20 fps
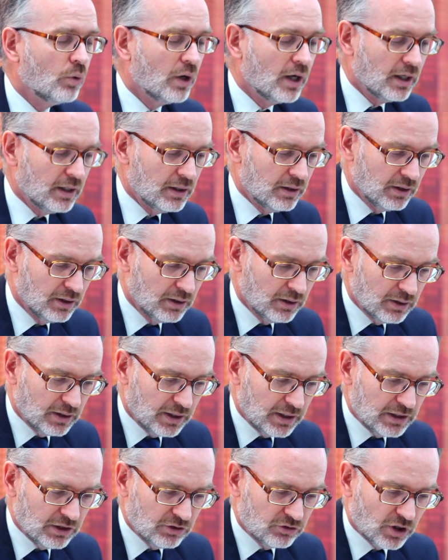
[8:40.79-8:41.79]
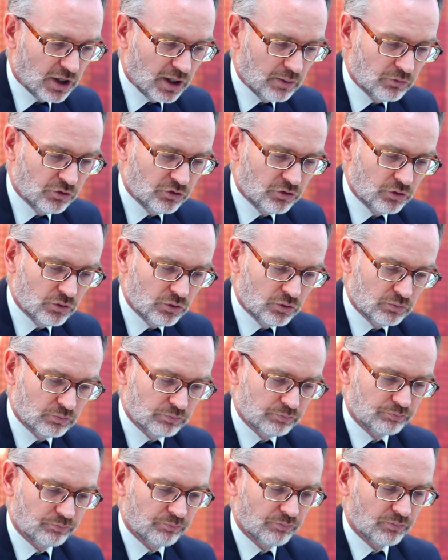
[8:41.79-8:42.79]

away anytime soon.